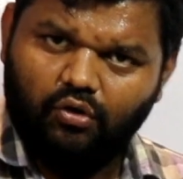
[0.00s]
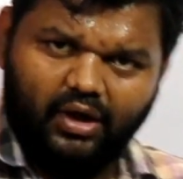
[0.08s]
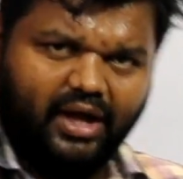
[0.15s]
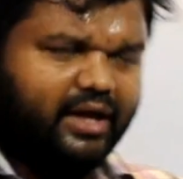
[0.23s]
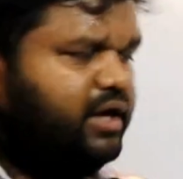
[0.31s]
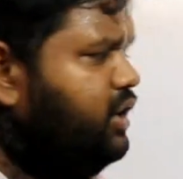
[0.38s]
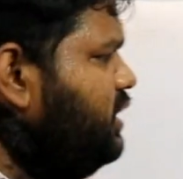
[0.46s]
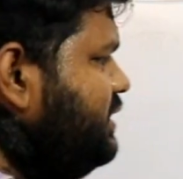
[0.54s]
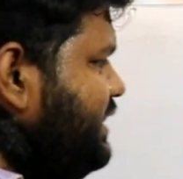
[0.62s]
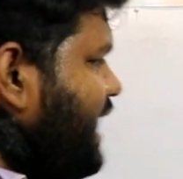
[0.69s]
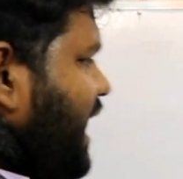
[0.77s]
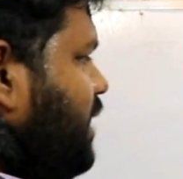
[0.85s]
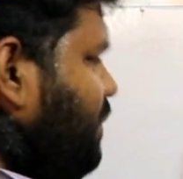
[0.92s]
Okay,
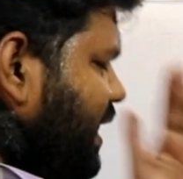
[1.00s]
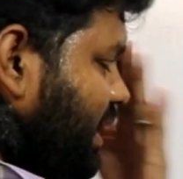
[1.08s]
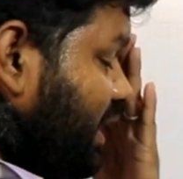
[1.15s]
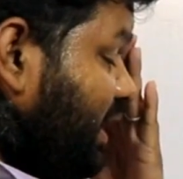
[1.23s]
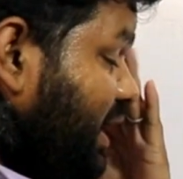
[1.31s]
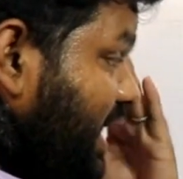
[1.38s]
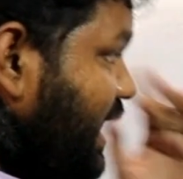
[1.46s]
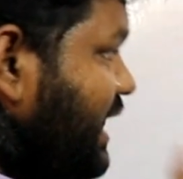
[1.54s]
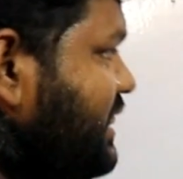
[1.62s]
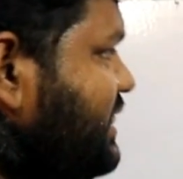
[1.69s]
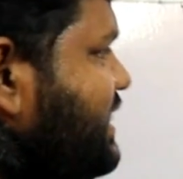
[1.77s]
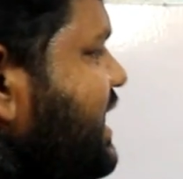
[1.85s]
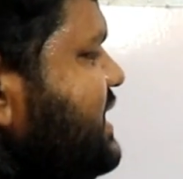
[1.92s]
that means
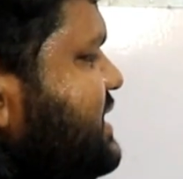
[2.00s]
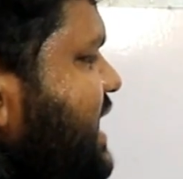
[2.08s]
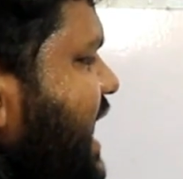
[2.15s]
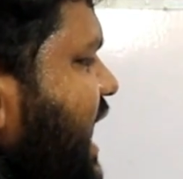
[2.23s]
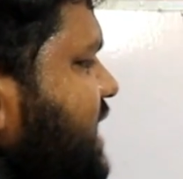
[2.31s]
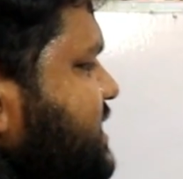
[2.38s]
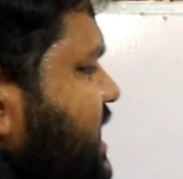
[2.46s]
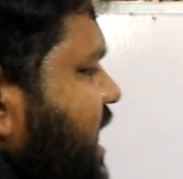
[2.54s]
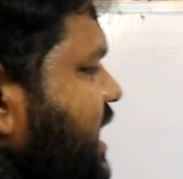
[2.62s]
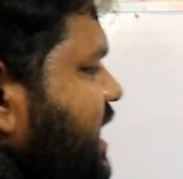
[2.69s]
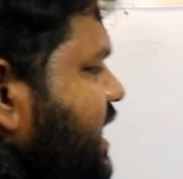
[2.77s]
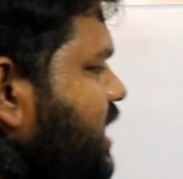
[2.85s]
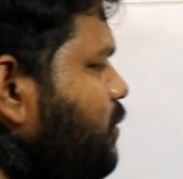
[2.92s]
in this
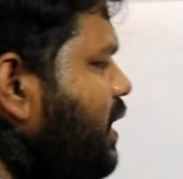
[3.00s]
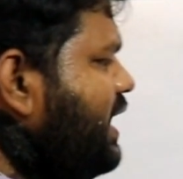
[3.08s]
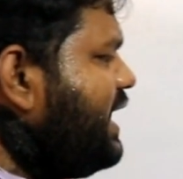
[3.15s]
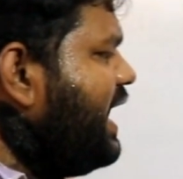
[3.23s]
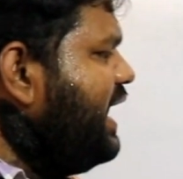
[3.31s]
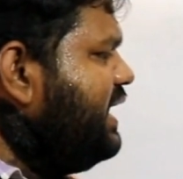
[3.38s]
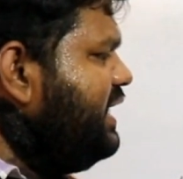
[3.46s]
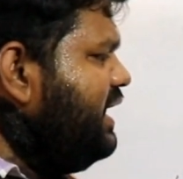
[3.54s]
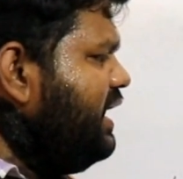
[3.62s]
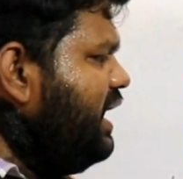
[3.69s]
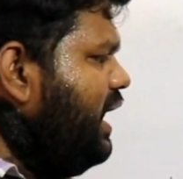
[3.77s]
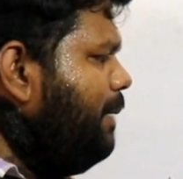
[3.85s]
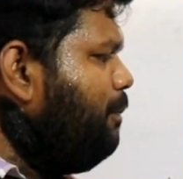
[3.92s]
reaction you are
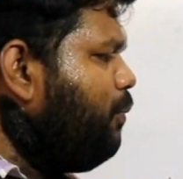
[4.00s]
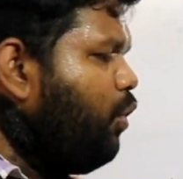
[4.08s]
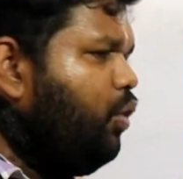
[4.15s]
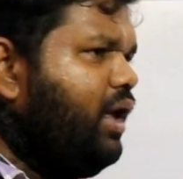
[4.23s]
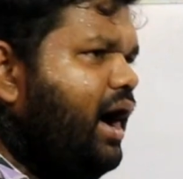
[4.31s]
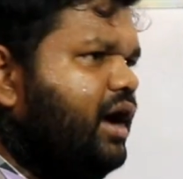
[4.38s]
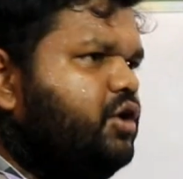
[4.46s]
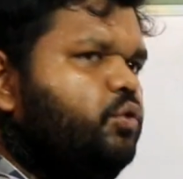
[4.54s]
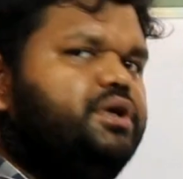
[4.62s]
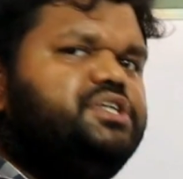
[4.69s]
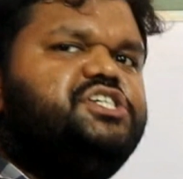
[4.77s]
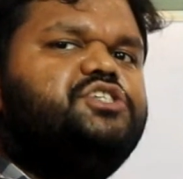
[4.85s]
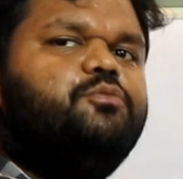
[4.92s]
getting a product
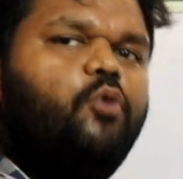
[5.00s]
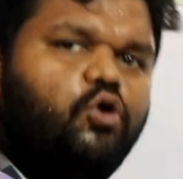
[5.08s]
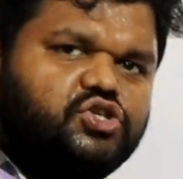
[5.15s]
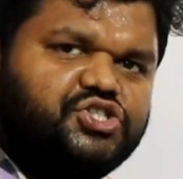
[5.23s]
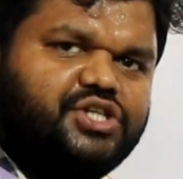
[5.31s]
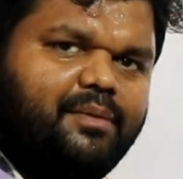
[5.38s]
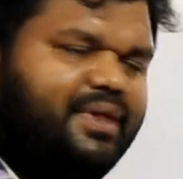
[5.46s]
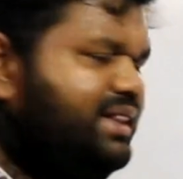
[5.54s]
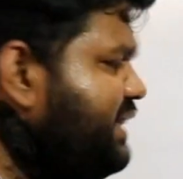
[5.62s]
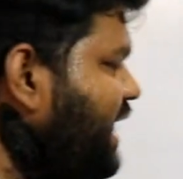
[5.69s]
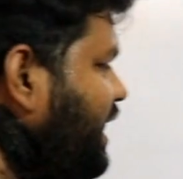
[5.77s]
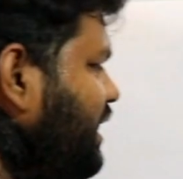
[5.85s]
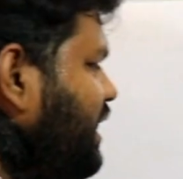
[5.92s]
which is more stable
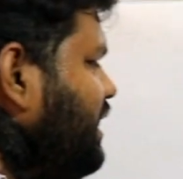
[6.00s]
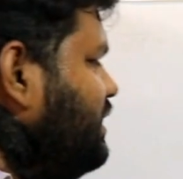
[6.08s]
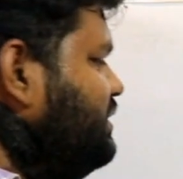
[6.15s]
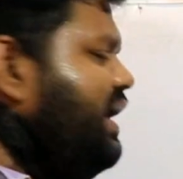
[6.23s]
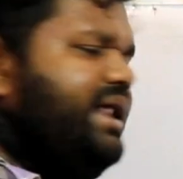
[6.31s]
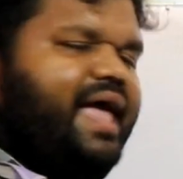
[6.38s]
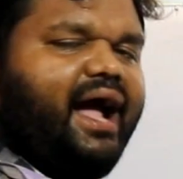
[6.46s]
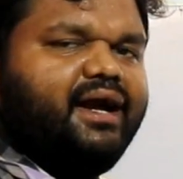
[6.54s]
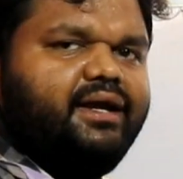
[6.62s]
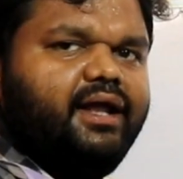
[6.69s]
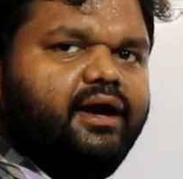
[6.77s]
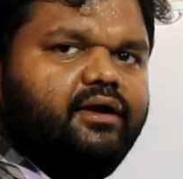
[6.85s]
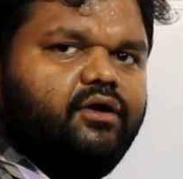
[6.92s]
than the
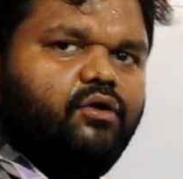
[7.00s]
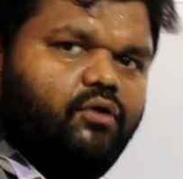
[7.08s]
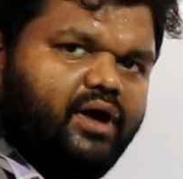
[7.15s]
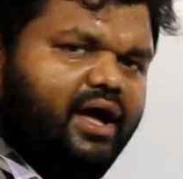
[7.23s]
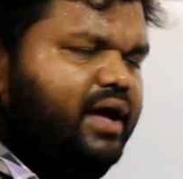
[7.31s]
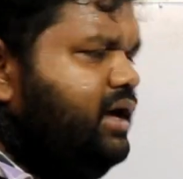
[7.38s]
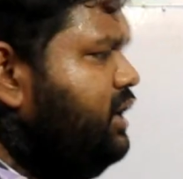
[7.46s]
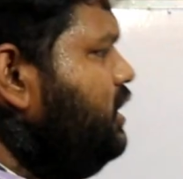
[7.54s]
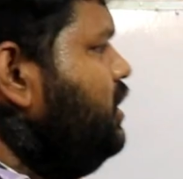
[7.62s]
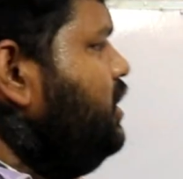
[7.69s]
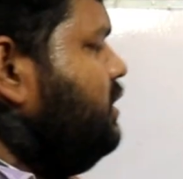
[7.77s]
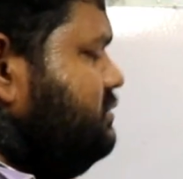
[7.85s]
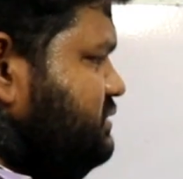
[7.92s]
reactant. Okay,
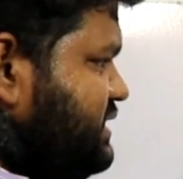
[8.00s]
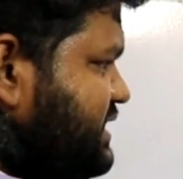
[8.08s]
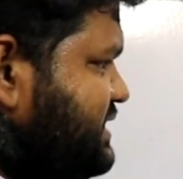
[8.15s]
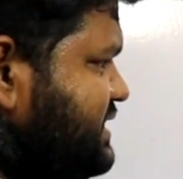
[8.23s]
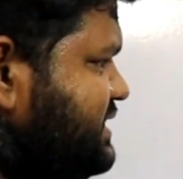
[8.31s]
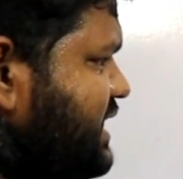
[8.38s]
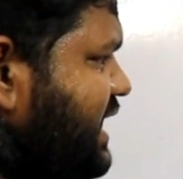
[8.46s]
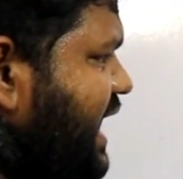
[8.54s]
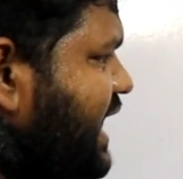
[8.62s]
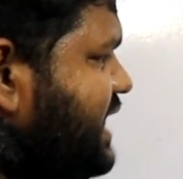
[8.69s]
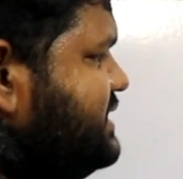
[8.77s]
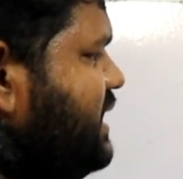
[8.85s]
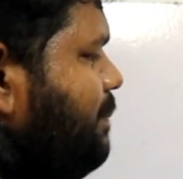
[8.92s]
this is an
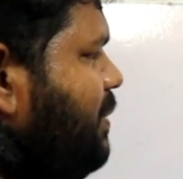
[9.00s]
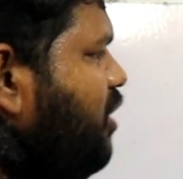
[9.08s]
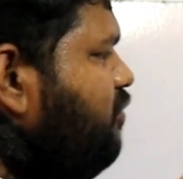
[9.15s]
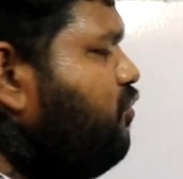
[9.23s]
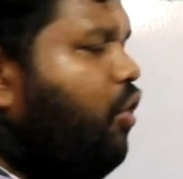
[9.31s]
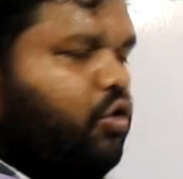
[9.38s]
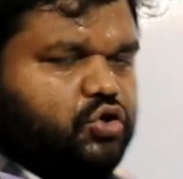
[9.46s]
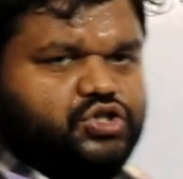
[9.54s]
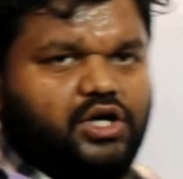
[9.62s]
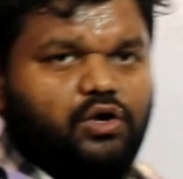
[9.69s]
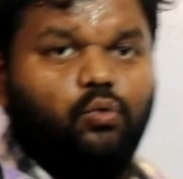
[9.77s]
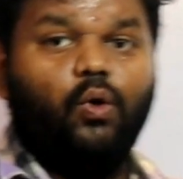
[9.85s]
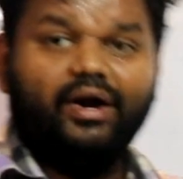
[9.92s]
example of
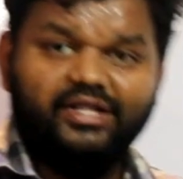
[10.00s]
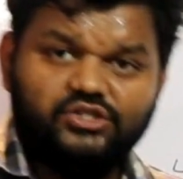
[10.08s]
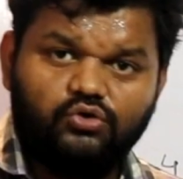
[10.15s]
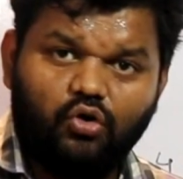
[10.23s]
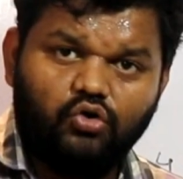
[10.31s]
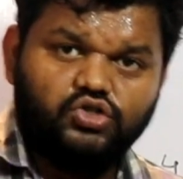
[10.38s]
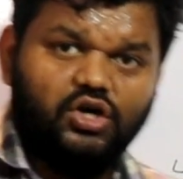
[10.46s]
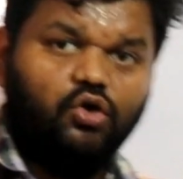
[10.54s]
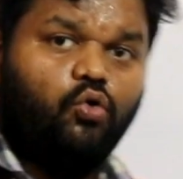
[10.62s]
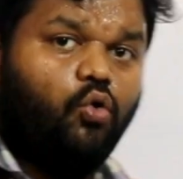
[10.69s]
corrosion. What is corrosion?